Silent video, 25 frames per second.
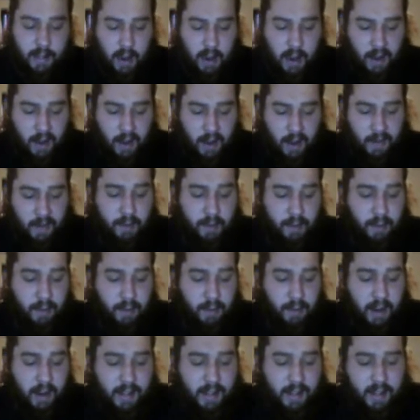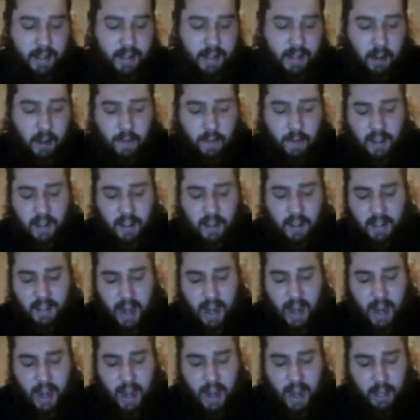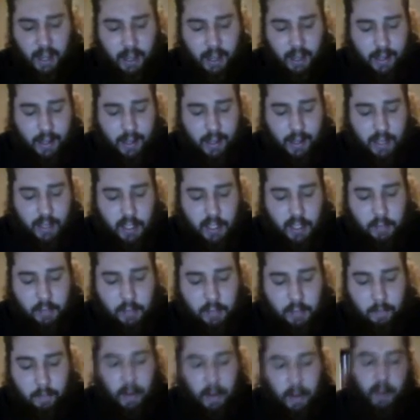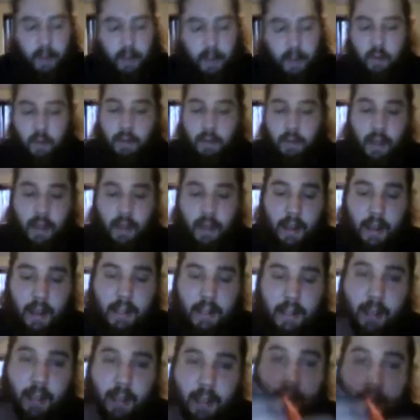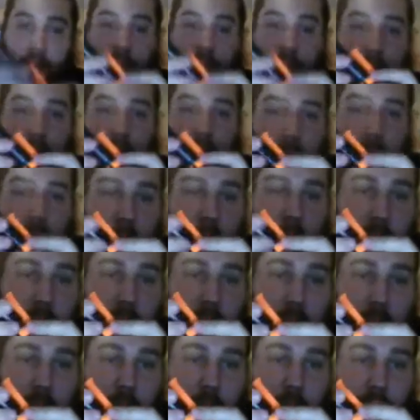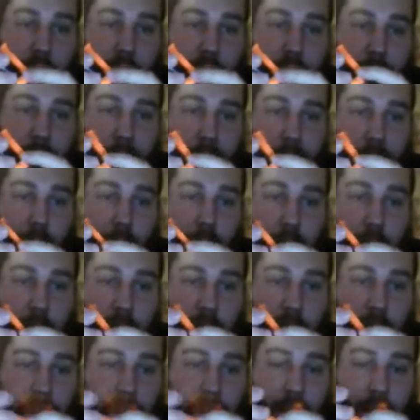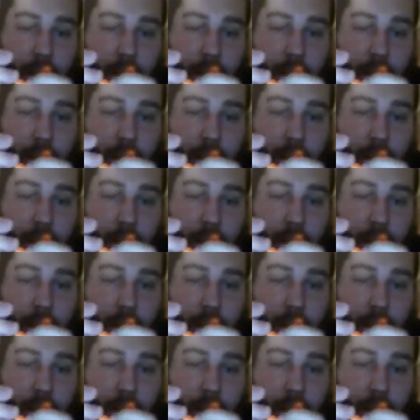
The spring itself isn't anything special, but like I said, the seal is just perfect.